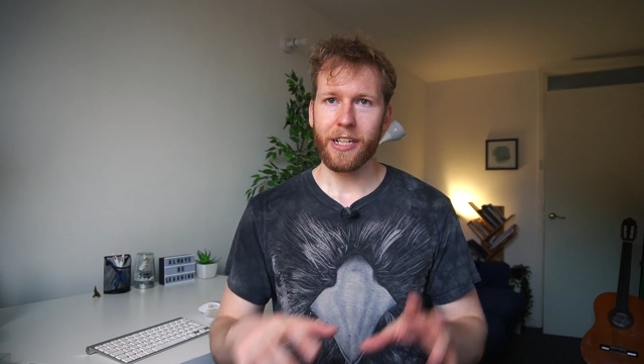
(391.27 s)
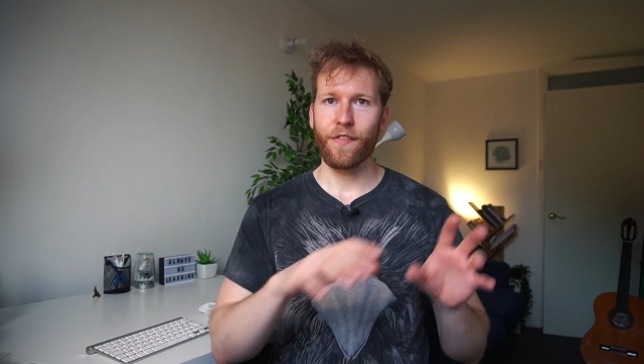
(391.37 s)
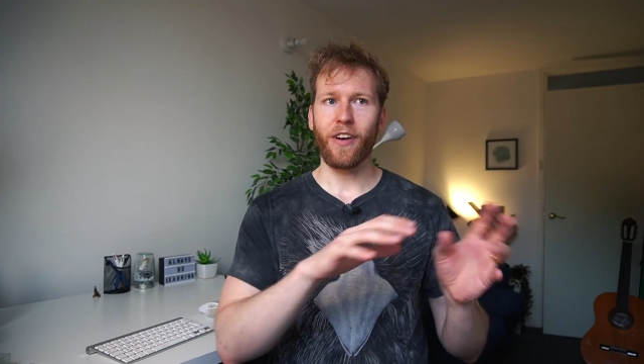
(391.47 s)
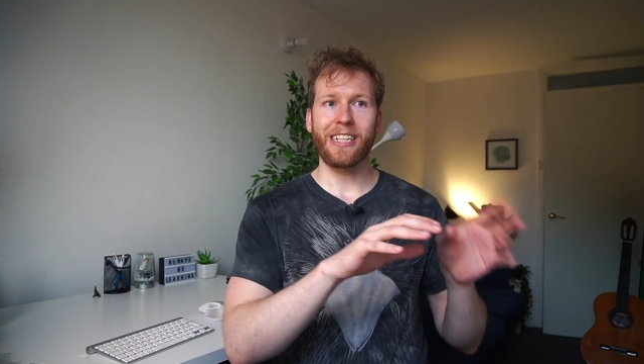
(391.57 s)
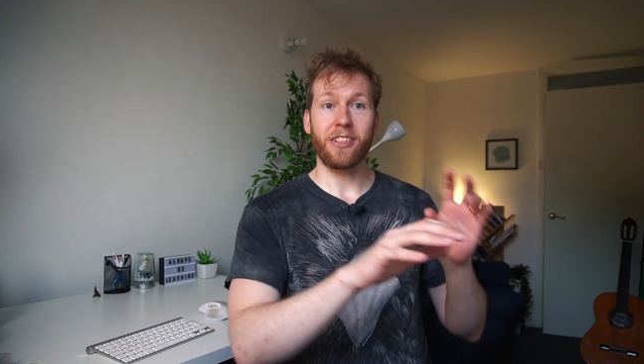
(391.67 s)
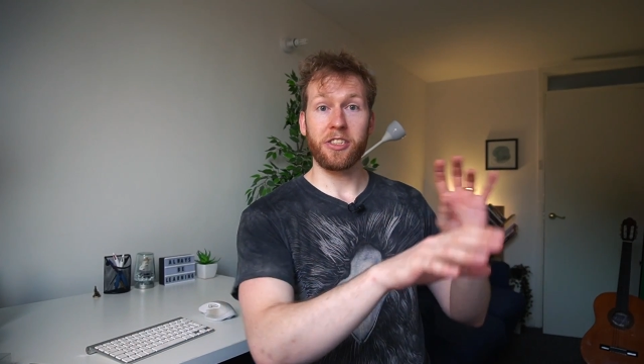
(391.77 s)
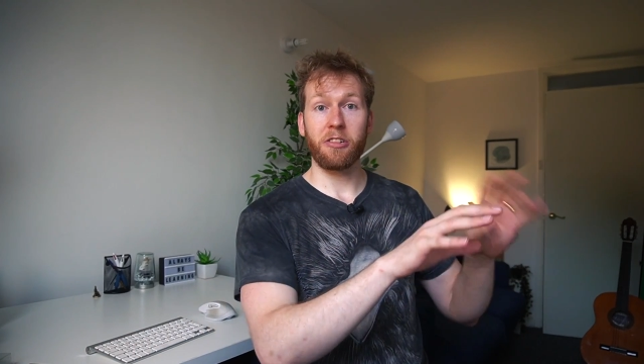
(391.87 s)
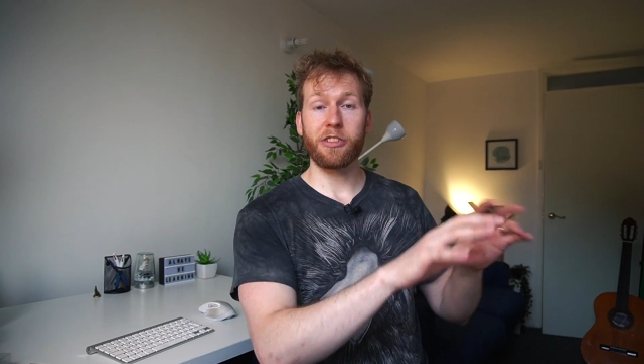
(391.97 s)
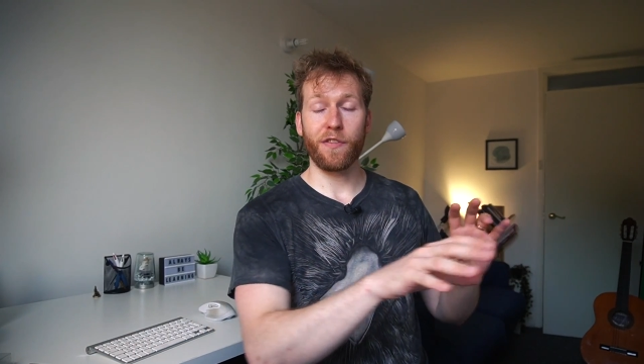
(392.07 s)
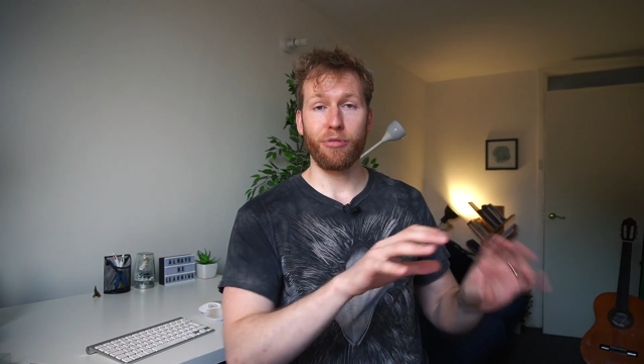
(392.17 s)
I devised a
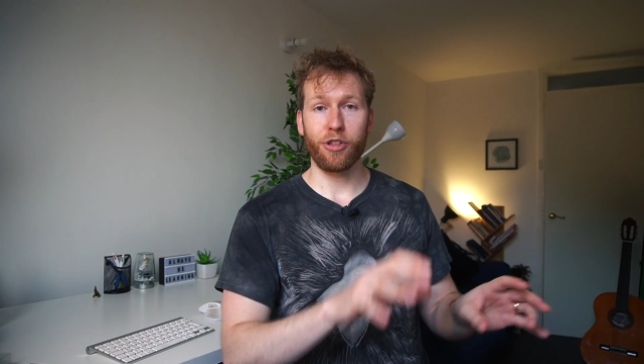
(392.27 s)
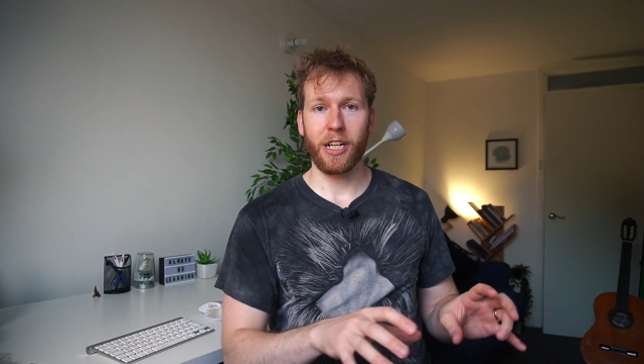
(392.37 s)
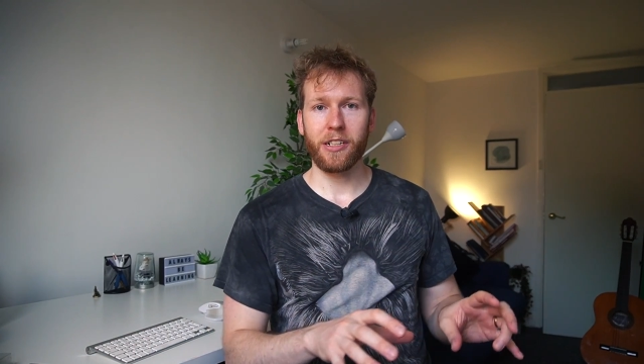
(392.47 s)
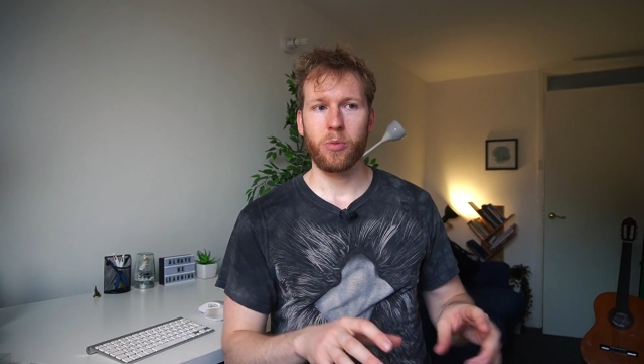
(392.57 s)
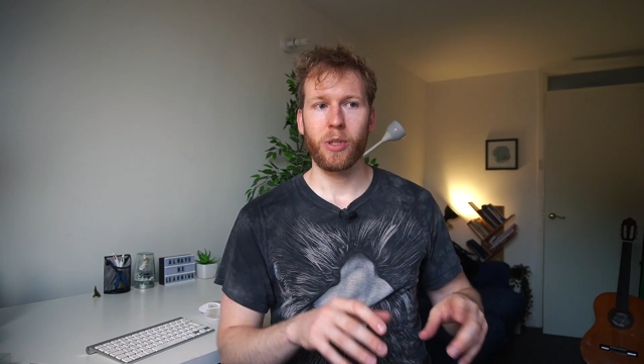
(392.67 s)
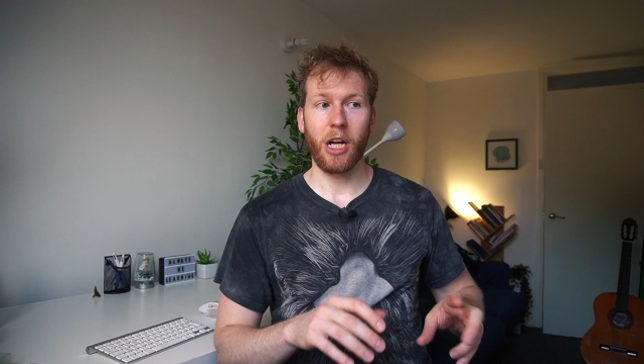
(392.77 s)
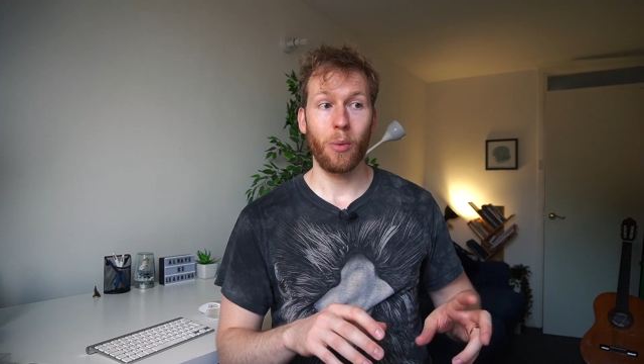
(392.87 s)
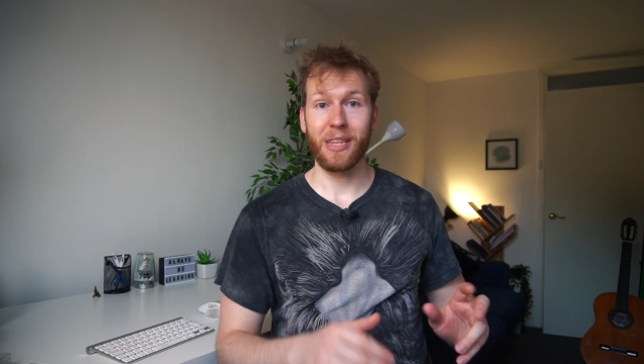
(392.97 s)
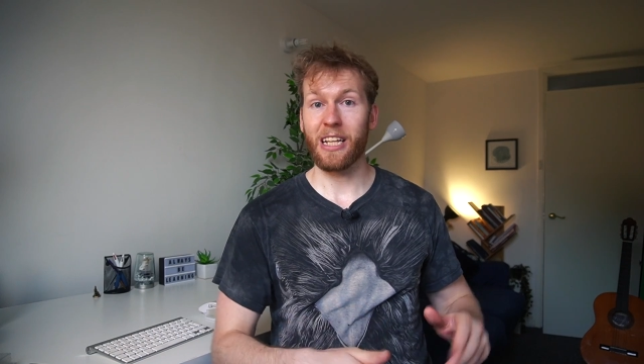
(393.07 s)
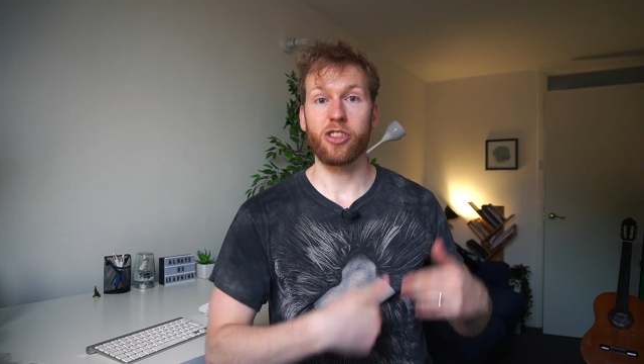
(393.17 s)
series of projects which I
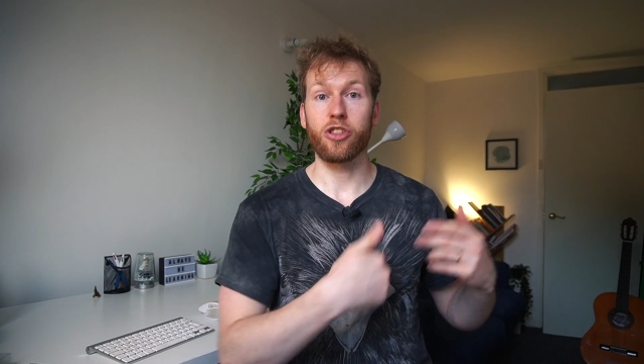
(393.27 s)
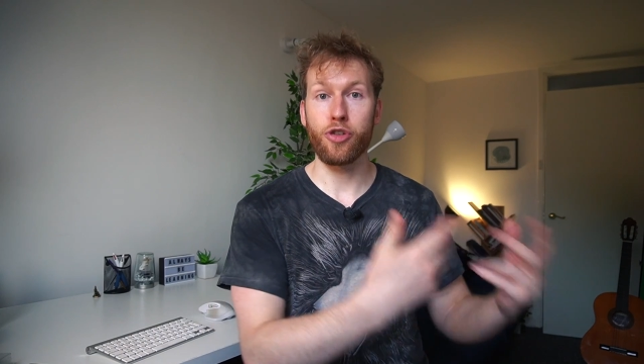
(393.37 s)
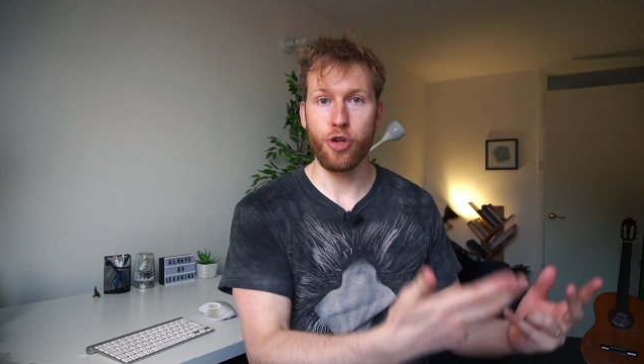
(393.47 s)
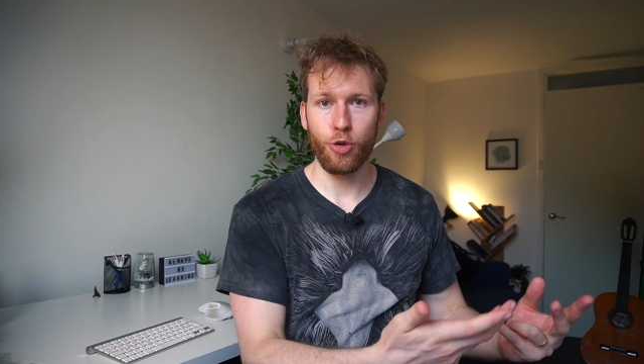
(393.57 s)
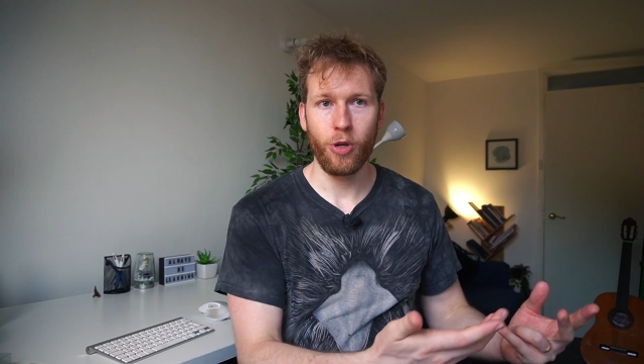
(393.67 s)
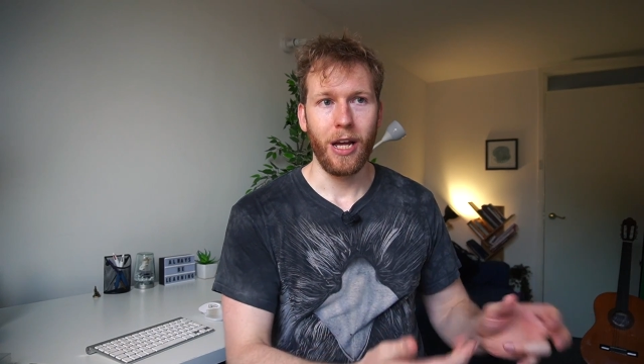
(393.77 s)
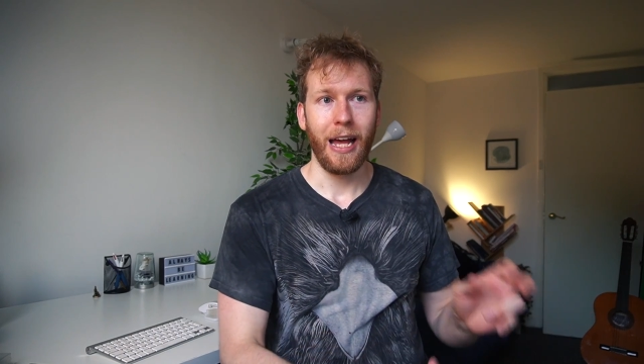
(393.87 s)
would then just do,